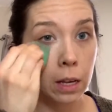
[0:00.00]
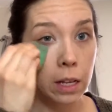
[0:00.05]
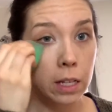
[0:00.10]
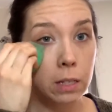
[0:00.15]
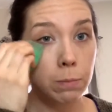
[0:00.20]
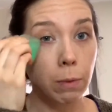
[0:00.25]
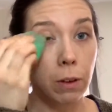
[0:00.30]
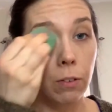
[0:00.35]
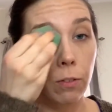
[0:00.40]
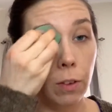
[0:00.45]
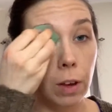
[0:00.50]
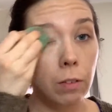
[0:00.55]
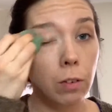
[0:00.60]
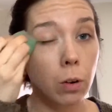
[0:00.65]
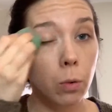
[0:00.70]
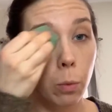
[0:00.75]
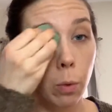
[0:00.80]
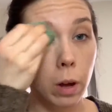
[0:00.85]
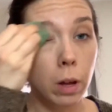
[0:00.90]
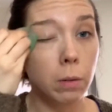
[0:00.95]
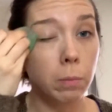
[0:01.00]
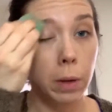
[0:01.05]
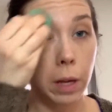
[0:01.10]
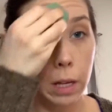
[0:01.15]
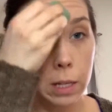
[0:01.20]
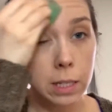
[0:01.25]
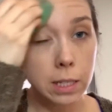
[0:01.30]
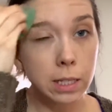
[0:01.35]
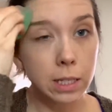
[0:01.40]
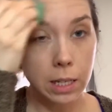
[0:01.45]
It's my favorite one
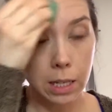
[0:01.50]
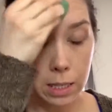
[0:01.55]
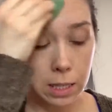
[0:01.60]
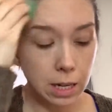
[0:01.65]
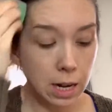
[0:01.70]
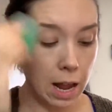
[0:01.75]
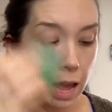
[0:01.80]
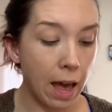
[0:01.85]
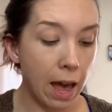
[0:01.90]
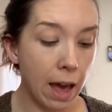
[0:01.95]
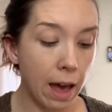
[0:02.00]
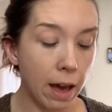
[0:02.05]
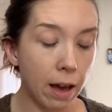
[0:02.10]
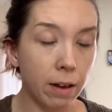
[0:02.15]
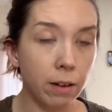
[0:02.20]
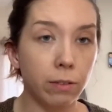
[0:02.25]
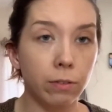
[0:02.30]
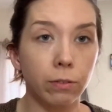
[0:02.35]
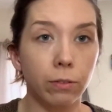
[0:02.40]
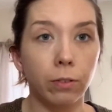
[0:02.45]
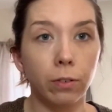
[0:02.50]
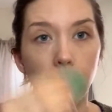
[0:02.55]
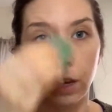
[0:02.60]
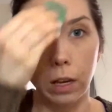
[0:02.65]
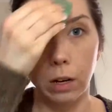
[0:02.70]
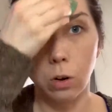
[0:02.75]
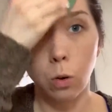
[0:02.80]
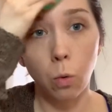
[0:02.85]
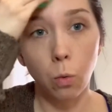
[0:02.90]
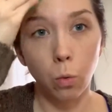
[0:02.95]
because it doesn't have
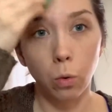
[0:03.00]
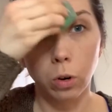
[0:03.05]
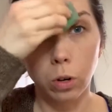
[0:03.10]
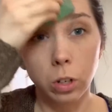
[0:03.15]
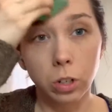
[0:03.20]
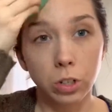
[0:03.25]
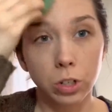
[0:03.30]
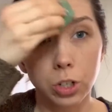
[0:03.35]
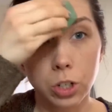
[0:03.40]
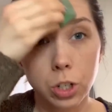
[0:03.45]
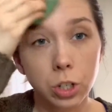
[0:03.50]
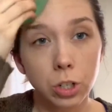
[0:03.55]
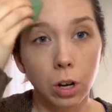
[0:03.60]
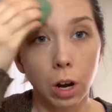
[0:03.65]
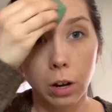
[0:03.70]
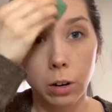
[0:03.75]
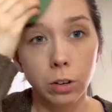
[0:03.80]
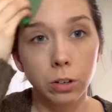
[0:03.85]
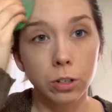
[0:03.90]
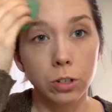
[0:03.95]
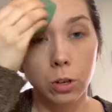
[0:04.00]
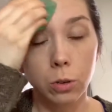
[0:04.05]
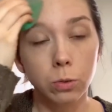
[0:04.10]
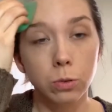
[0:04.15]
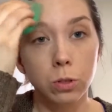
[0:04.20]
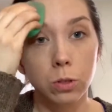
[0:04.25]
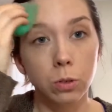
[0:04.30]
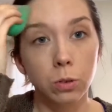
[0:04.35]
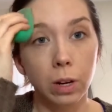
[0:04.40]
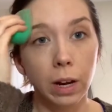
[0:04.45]
an orange undertone
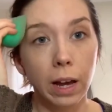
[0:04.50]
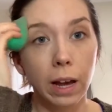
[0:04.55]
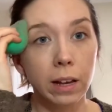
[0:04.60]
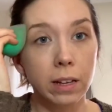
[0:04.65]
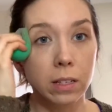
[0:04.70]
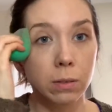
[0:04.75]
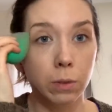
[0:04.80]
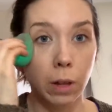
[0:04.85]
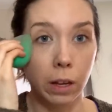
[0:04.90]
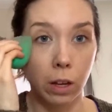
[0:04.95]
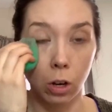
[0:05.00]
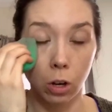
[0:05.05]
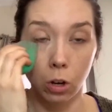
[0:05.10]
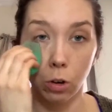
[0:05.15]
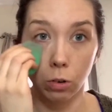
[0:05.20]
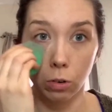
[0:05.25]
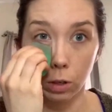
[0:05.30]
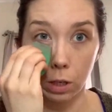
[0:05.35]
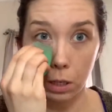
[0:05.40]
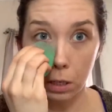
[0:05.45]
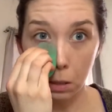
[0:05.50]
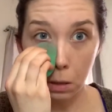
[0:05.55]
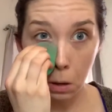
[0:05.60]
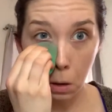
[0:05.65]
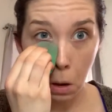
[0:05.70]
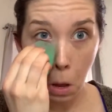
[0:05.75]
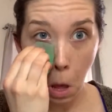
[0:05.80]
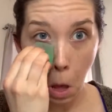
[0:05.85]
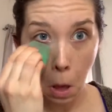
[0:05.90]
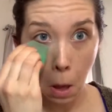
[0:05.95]
to it. It has like a green
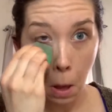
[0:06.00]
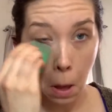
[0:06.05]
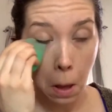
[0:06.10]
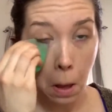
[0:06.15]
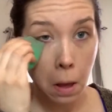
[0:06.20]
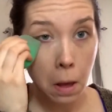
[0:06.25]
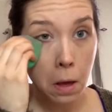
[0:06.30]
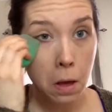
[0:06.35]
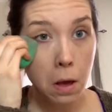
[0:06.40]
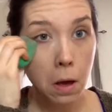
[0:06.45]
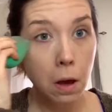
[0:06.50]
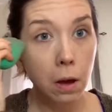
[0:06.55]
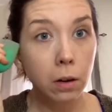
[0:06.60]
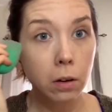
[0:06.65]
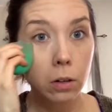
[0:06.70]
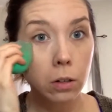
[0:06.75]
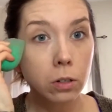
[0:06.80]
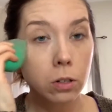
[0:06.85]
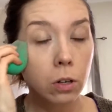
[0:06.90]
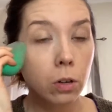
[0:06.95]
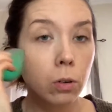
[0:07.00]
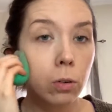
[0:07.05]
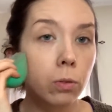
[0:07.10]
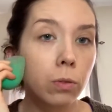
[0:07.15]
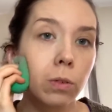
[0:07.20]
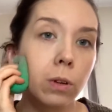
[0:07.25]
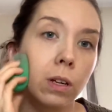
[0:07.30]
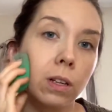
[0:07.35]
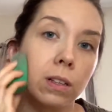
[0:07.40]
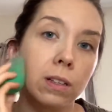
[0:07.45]

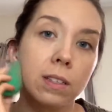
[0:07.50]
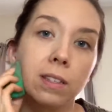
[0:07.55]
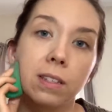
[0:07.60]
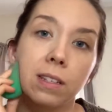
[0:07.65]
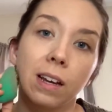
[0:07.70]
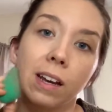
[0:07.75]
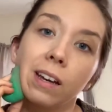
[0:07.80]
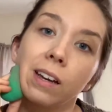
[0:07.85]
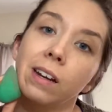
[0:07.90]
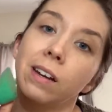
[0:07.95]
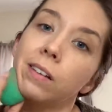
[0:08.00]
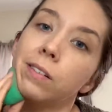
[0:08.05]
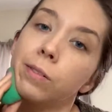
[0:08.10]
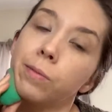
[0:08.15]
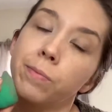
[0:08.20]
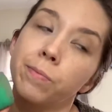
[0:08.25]
undertone instead.